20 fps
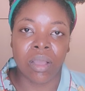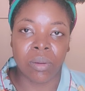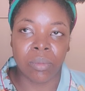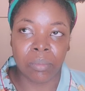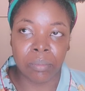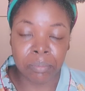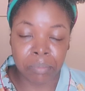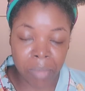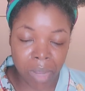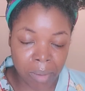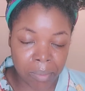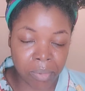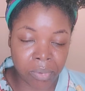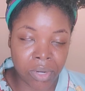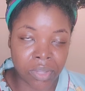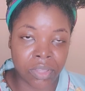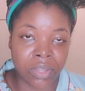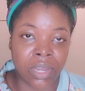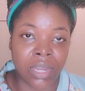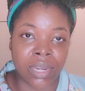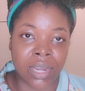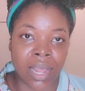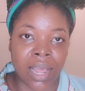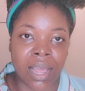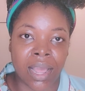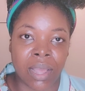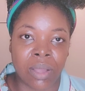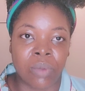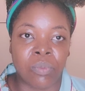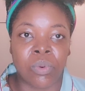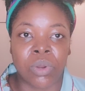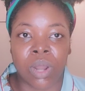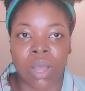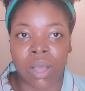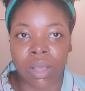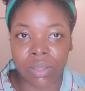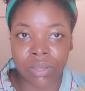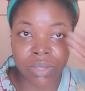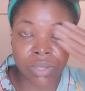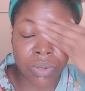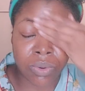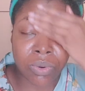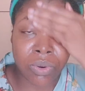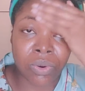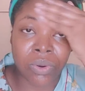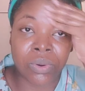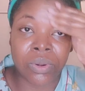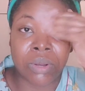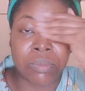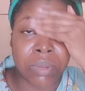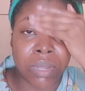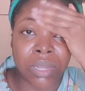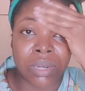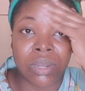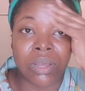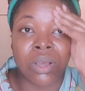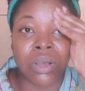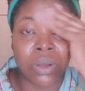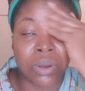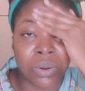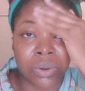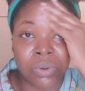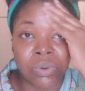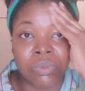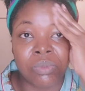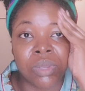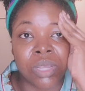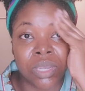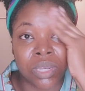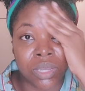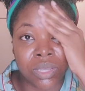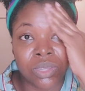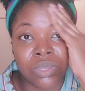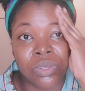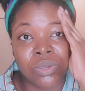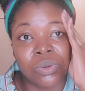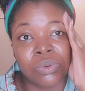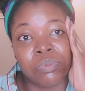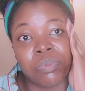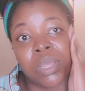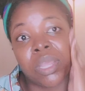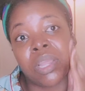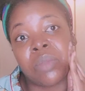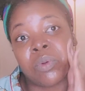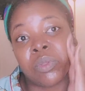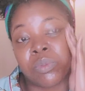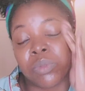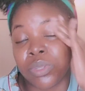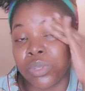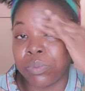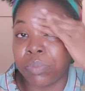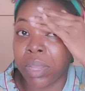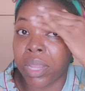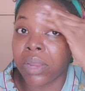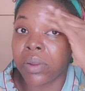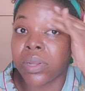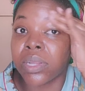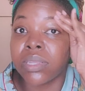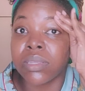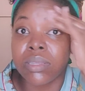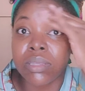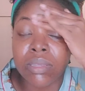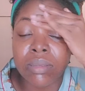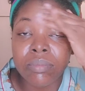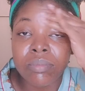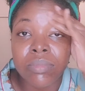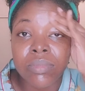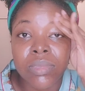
my brother and I, would also grow up in a home with two parents,